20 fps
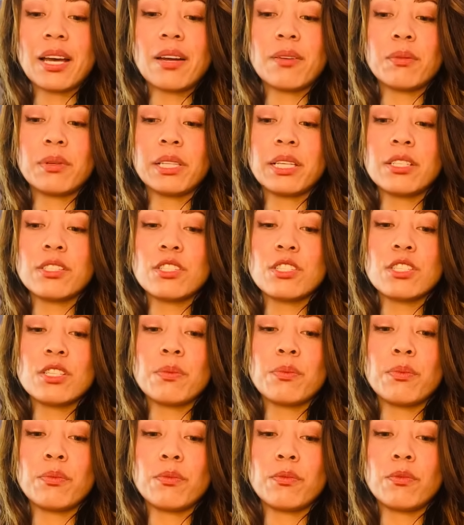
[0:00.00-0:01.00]

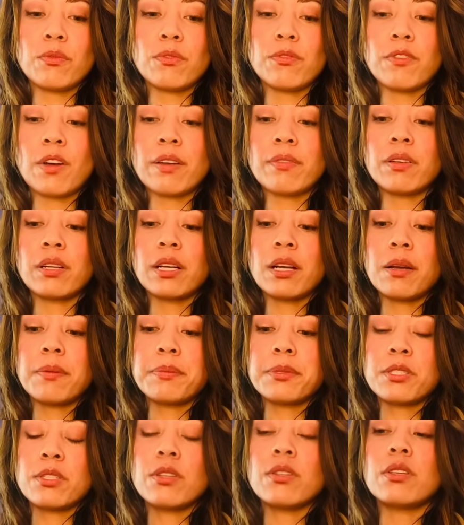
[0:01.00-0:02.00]
relationship, Five of
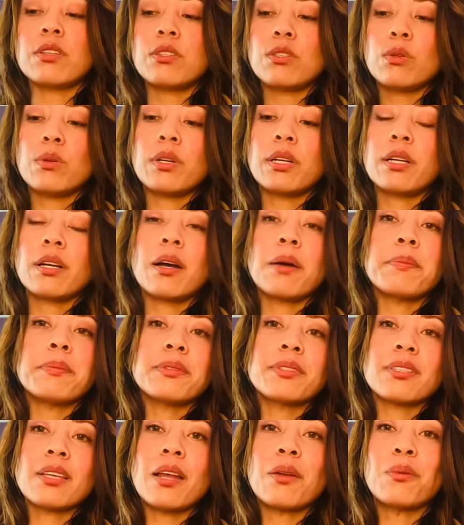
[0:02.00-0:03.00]
Cups to the Two of
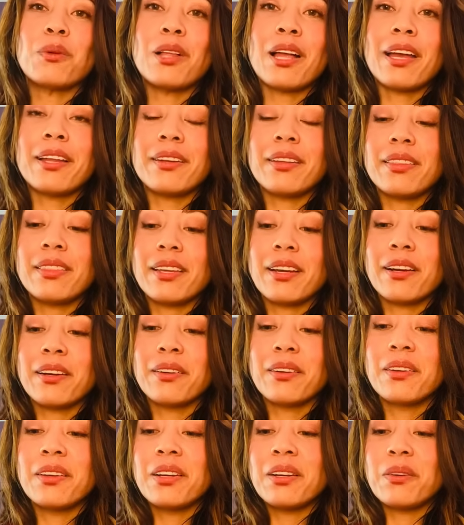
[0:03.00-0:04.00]
Cups, and we'll end it there.
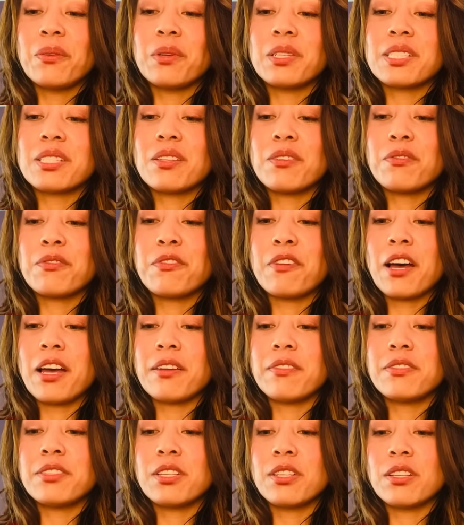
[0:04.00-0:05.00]
What's the
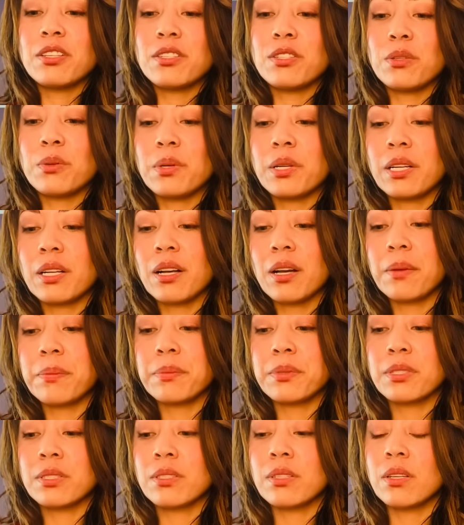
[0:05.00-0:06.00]
Five to the Two of
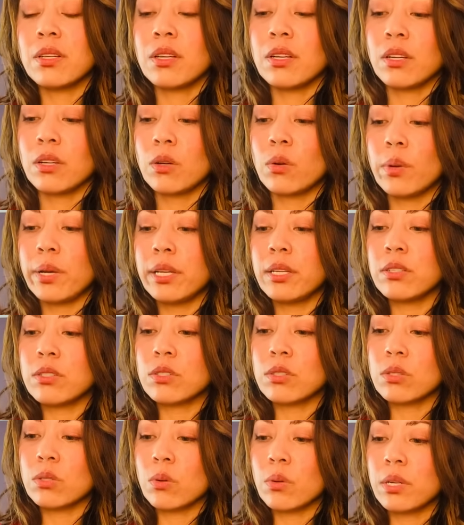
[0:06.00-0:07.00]
Cups? Queen of
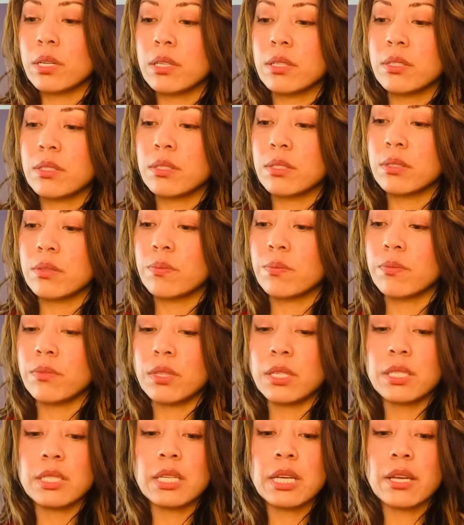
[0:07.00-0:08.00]
Swords,
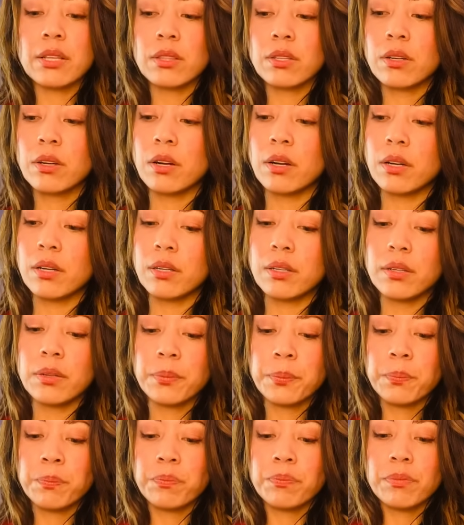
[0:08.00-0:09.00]
the Death card,
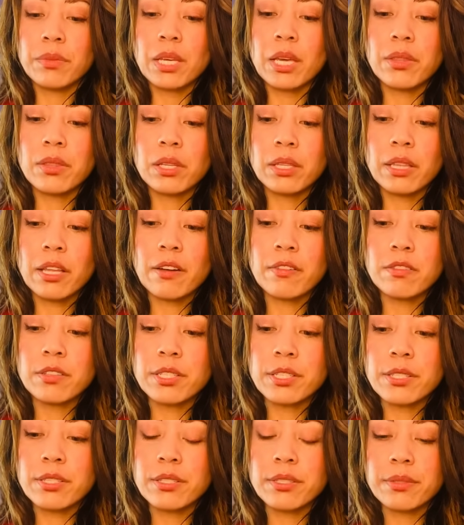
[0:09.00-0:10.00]
and the
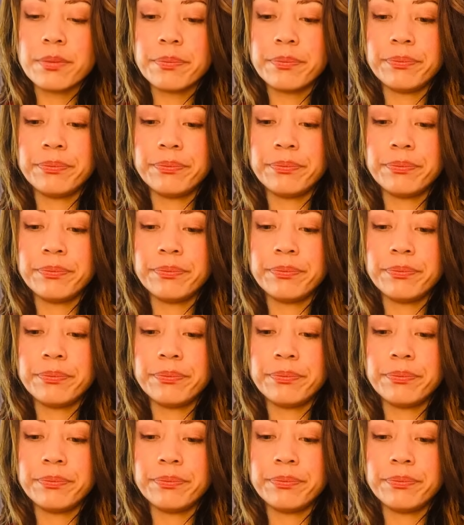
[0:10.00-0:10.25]
Lovers.